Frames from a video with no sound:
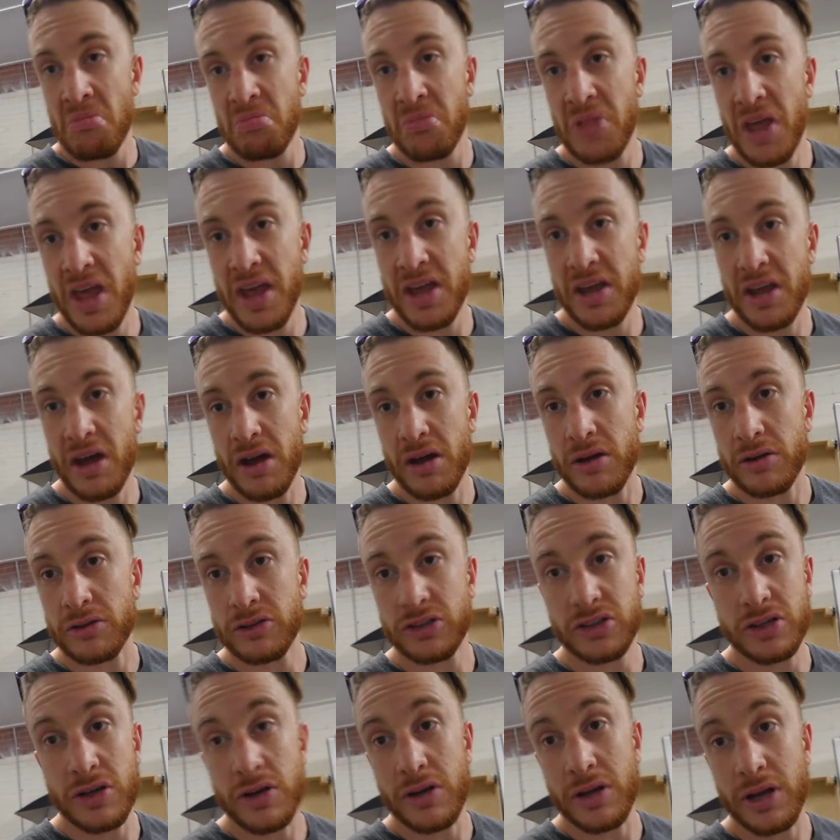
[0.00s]
there you go,
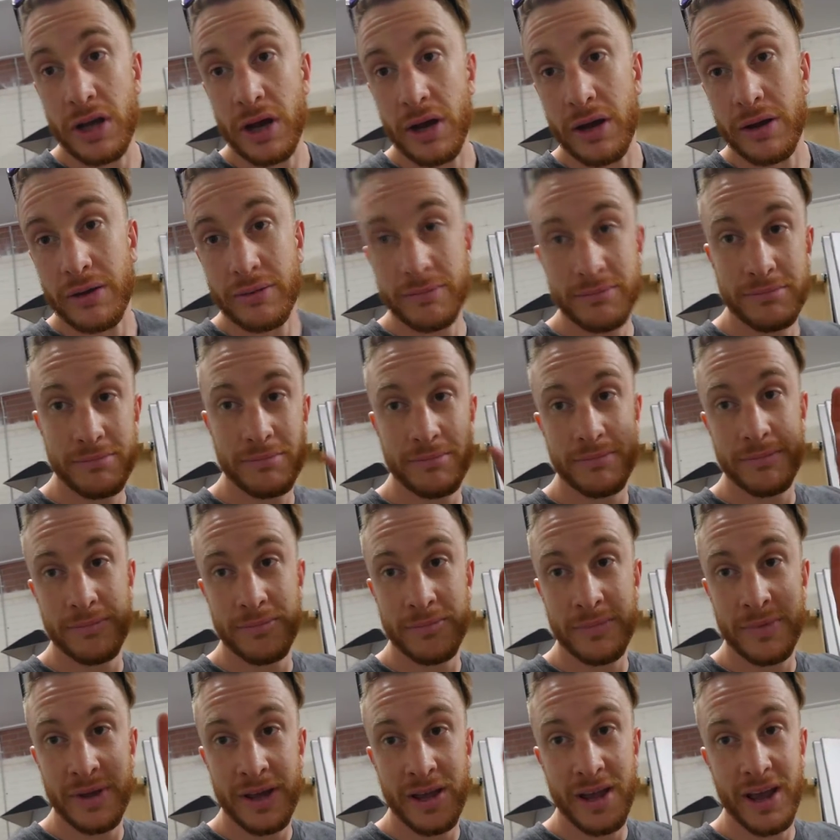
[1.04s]
studio
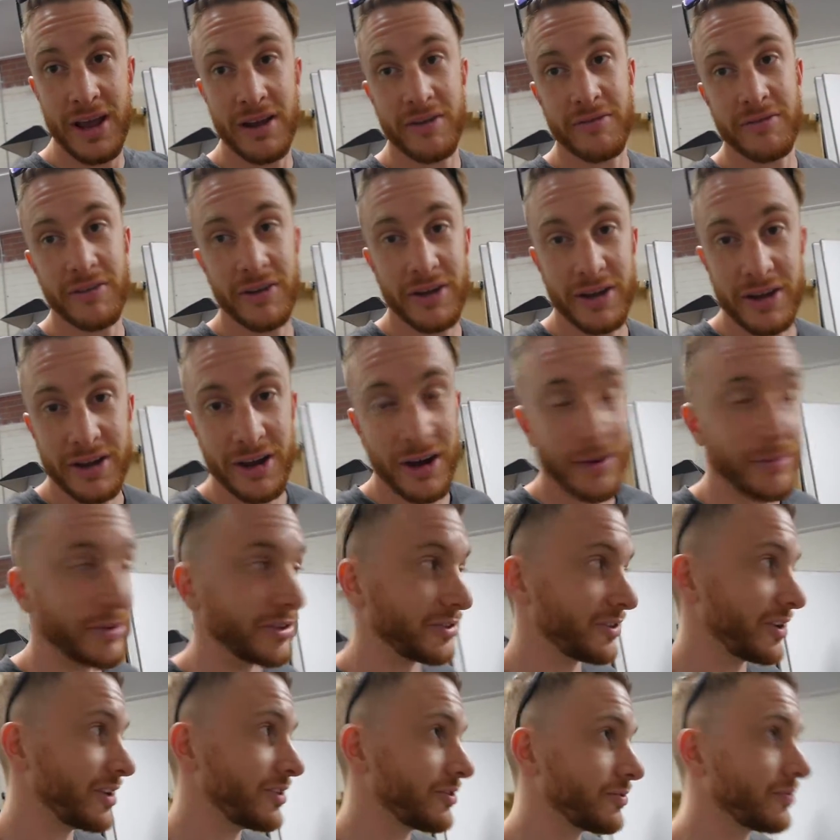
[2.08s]
in inverted
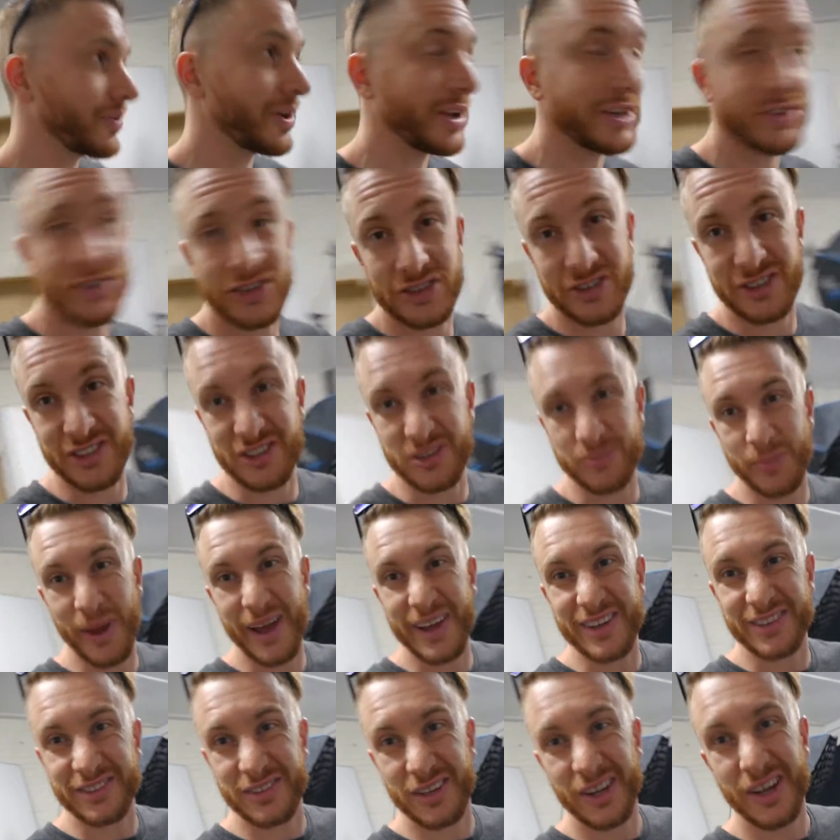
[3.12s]
commas. It's really just a
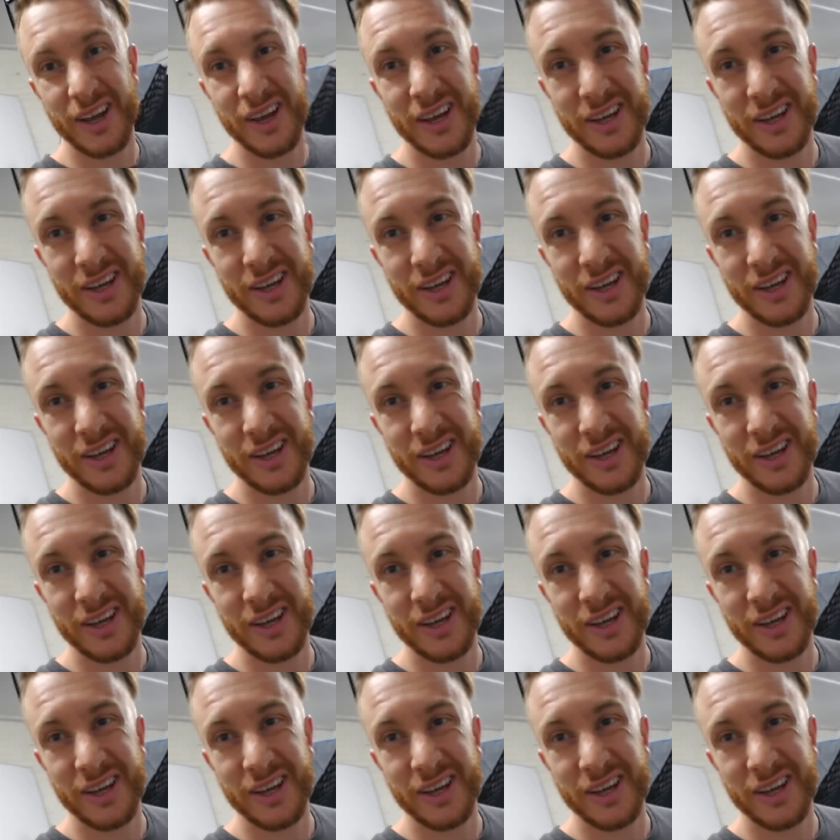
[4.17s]
space.